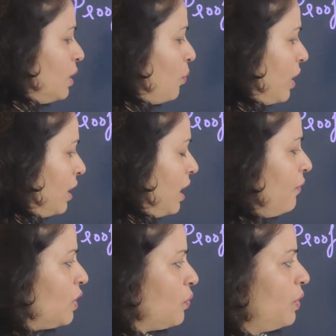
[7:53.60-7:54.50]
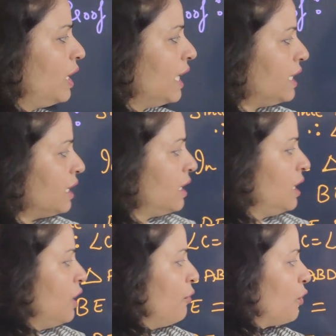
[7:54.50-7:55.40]
this is one thing which we get
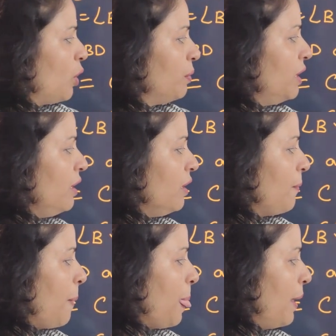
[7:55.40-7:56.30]
from the